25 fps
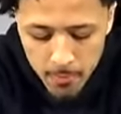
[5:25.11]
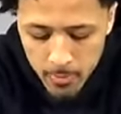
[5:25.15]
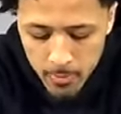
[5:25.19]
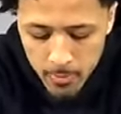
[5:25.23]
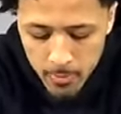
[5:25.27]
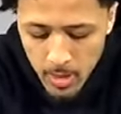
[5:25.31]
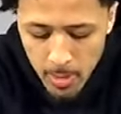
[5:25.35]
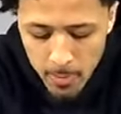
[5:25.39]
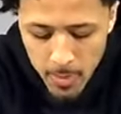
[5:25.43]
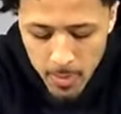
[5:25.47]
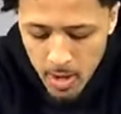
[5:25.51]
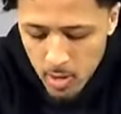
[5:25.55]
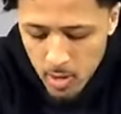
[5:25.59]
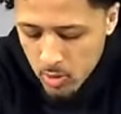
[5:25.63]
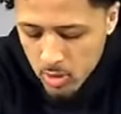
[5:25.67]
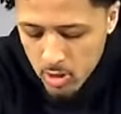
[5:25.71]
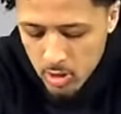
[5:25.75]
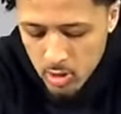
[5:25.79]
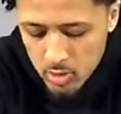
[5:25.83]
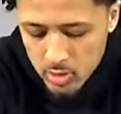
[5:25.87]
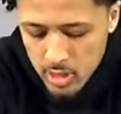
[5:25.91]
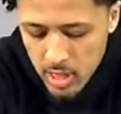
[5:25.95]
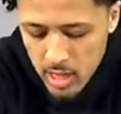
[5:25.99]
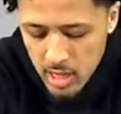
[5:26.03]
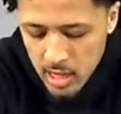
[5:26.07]
I'm not one of
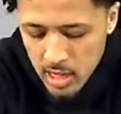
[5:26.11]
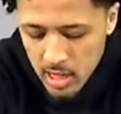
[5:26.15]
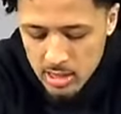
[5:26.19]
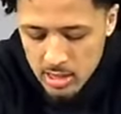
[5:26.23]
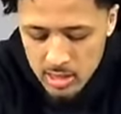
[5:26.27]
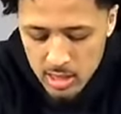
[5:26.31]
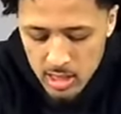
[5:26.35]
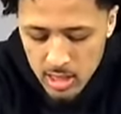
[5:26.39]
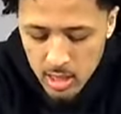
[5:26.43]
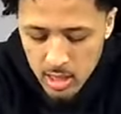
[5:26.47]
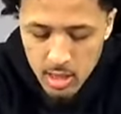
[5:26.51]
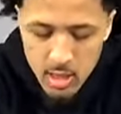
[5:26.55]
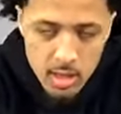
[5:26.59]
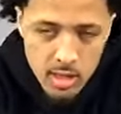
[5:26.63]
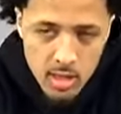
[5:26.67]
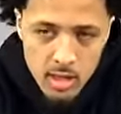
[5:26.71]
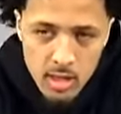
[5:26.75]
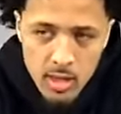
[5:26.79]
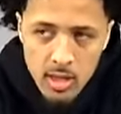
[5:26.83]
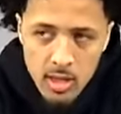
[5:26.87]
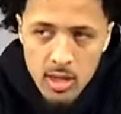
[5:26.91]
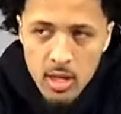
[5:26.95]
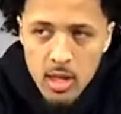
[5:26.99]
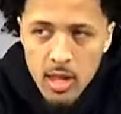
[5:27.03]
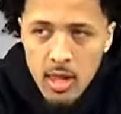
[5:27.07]
those guys that,
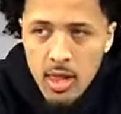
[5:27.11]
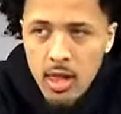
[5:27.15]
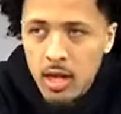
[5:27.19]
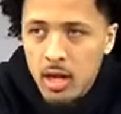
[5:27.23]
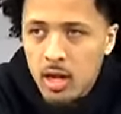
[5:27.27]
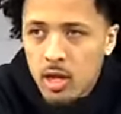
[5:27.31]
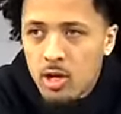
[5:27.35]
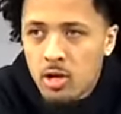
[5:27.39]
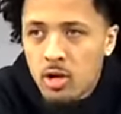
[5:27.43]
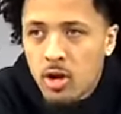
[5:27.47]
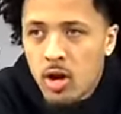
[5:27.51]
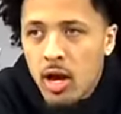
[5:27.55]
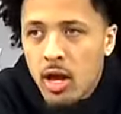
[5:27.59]
you know,